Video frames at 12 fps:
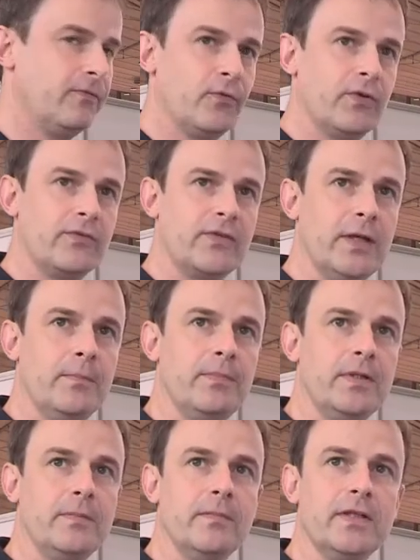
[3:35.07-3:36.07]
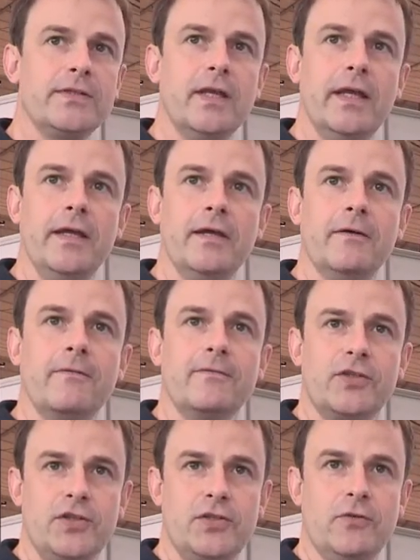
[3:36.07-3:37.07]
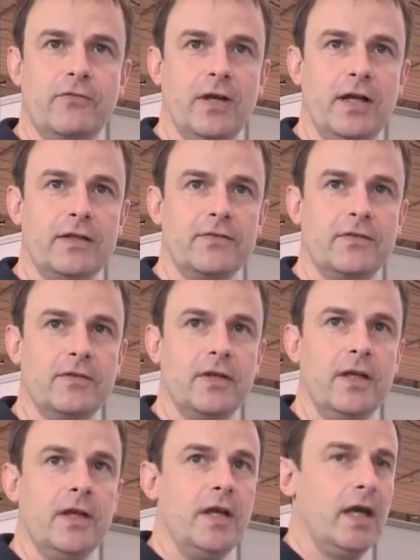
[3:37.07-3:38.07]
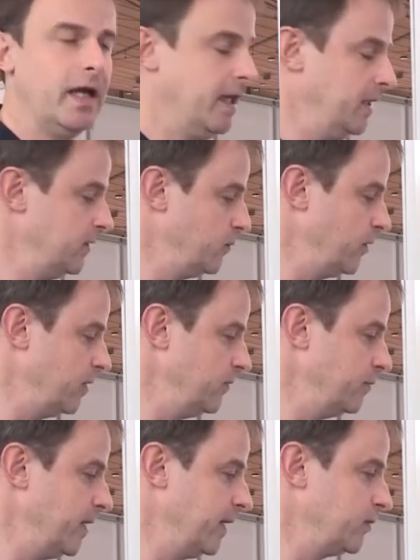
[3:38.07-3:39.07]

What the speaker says: for example, multi-layer tissue flasks. And with this